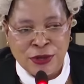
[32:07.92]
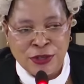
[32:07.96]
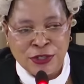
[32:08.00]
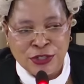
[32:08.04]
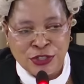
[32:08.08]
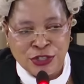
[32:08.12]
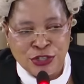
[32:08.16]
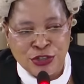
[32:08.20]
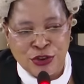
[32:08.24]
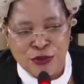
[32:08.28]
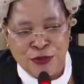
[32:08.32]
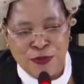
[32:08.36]

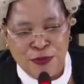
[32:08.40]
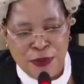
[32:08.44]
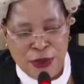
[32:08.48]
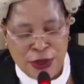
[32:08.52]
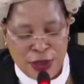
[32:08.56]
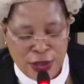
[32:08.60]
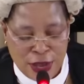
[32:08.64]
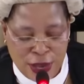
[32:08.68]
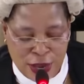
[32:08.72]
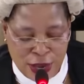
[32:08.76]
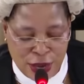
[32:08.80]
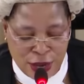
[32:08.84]
should
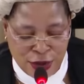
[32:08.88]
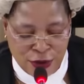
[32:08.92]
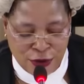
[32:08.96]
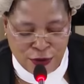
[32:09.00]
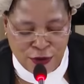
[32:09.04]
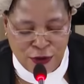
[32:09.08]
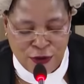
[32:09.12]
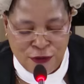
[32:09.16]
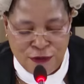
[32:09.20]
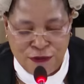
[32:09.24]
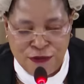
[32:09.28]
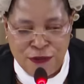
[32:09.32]
be in
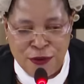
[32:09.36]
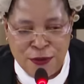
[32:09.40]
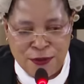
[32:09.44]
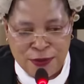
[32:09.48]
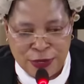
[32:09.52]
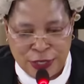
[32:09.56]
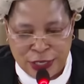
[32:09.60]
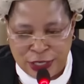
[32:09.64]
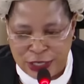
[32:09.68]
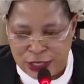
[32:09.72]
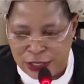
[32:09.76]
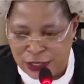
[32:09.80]

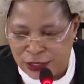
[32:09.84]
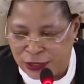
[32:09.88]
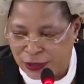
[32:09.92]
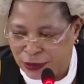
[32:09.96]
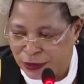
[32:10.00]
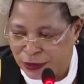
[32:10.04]
conformity.